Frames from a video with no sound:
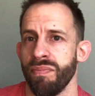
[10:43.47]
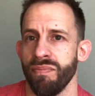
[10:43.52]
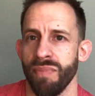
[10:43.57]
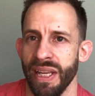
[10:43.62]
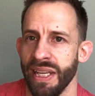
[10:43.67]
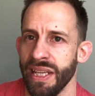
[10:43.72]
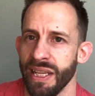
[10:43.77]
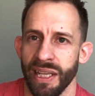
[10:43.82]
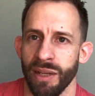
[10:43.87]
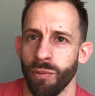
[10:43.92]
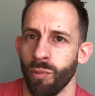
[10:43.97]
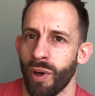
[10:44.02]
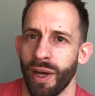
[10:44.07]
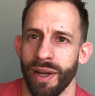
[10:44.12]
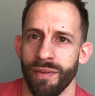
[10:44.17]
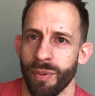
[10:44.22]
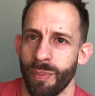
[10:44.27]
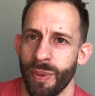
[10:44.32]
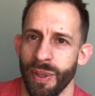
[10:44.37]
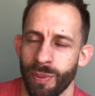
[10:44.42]
eating
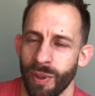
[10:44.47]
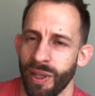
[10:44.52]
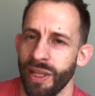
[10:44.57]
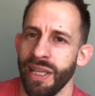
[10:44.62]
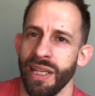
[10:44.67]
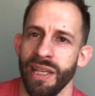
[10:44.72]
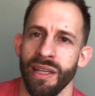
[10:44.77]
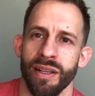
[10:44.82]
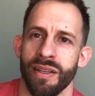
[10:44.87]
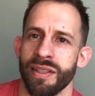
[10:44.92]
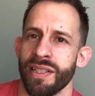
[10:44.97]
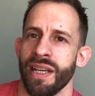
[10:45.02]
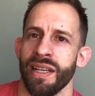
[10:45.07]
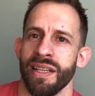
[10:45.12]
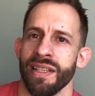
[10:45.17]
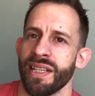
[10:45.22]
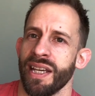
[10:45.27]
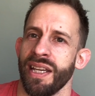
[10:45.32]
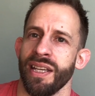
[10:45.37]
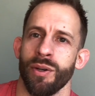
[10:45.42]
whatever people eat,
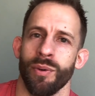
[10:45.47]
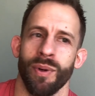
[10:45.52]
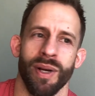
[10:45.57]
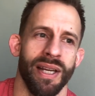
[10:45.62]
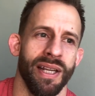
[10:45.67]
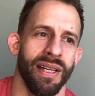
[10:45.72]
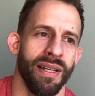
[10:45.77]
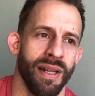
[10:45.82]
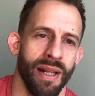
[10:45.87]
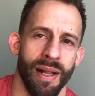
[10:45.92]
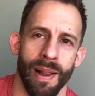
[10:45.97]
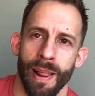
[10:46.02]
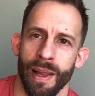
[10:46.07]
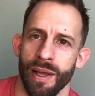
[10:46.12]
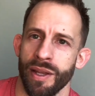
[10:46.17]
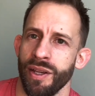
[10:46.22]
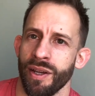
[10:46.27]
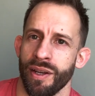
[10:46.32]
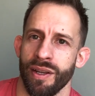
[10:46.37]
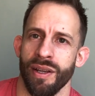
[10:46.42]
taking takeaway,
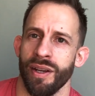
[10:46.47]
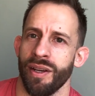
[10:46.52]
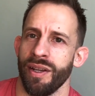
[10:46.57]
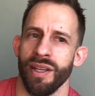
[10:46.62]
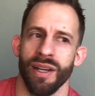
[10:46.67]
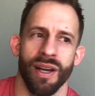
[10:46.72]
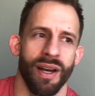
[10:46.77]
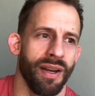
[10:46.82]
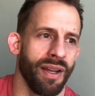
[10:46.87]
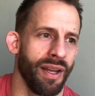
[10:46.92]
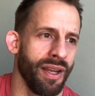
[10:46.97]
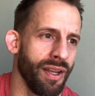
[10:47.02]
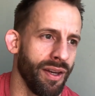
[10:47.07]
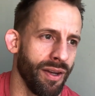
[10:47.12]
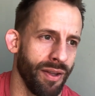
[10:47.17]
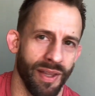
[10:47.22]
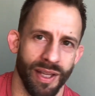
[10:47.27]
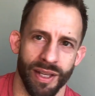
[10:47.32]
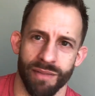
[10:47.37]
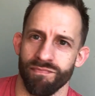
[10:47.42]
yada yada yada. You
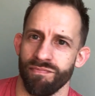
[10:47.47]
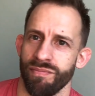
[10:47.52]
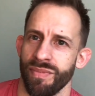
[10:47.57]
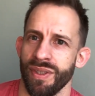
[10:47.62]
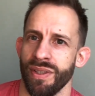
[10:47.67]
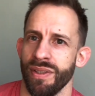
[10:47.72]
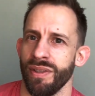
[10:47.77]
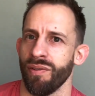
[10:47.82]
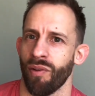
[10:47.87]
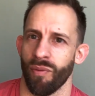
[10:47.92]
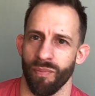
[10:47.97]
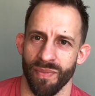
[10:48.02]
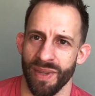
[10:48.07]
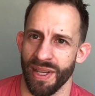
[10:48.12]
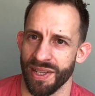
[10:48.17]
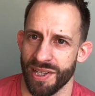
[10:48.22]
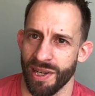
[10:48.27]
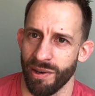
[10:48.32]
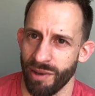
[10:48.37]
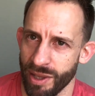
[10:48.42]
know, they're not
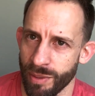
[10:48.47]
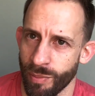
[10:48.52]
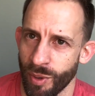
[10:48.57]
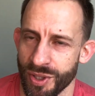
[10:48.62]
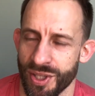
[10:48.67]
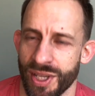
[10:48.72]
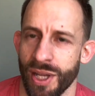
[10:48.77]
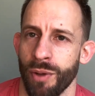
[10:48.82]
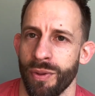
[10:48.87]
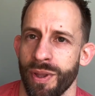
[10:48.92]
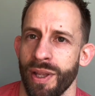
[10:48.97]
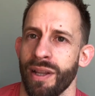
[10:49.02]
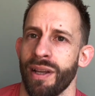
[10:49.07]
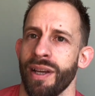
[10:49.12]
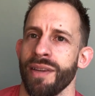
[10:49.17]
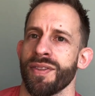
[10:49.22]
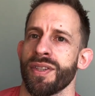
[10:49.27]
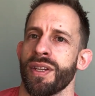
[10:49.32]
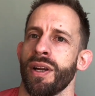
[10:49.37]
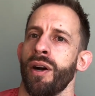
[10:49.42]
necessarily the most healthy
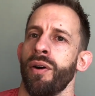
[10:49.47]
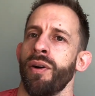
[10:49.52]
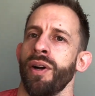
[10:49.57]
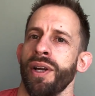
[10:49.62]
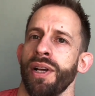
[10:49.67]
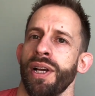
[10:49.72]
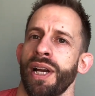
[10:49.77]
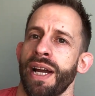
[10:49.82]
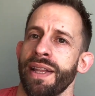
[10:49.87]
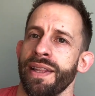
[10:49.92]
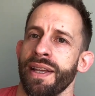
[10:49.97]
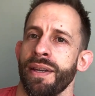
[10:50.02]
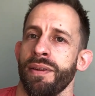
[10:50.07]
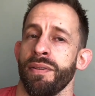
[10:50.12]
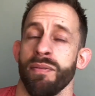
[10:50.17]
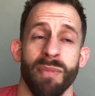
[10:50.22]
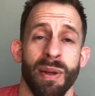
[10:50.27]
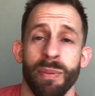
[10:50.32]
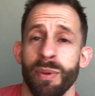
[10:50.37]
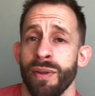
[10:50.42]
lifestyle. And then
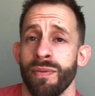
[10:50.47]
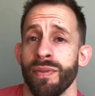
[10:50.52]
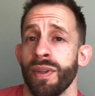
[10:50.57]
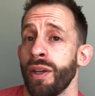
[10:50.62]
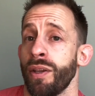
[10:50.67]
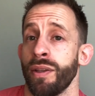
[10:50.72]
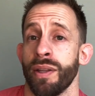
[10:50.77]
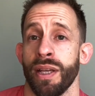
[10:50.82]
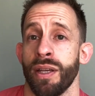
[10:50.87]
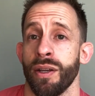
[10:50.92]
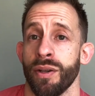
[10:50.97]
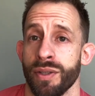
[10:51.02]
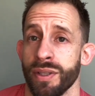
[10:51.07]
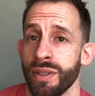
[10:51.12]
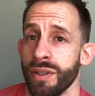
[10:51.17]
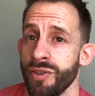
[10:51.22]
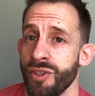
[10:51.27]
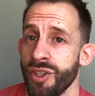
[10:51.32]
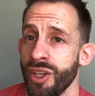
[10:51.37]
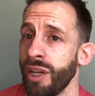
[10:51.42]
maybe even they go to
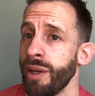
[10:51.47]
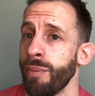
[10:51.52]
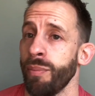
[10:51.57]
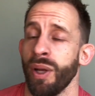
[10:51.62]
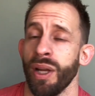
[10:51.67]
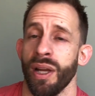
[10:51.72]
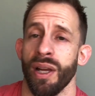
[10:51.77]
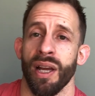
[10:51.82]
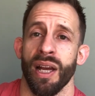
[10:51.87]
the gym,